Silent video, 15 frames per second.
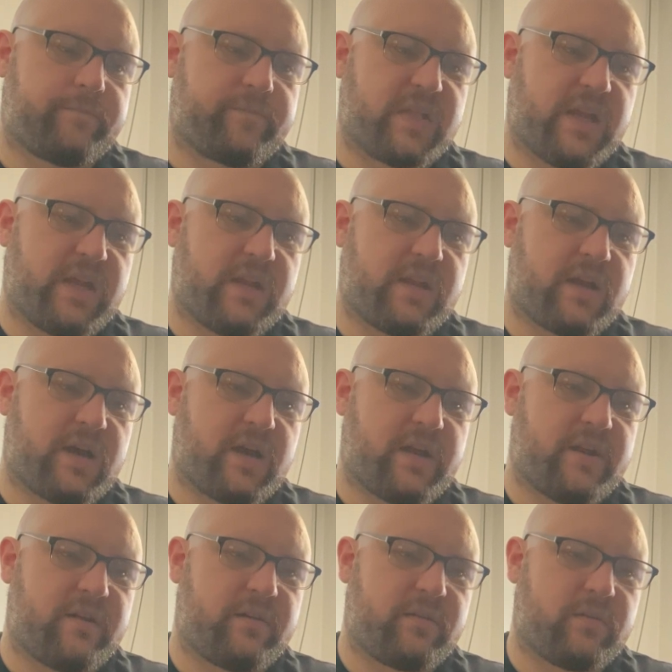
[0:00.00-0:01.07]

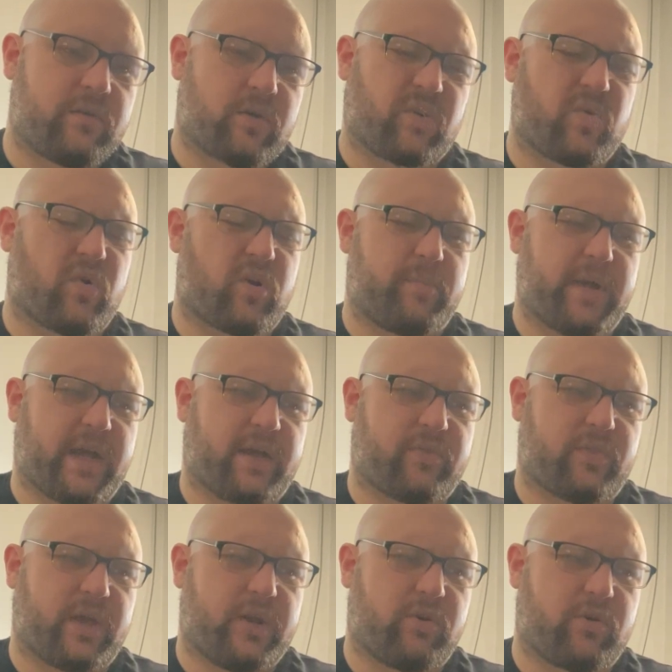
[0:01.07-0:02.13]
89 or
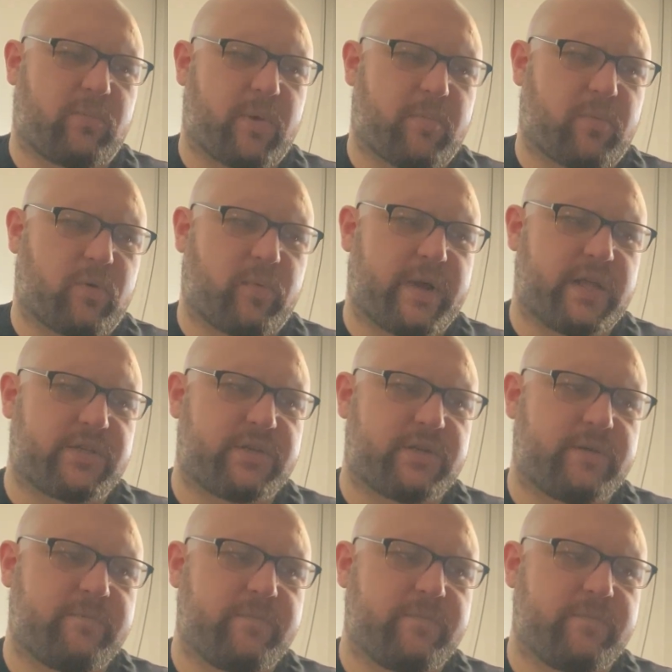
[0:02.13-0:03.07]
Corbanth, I don't remember which.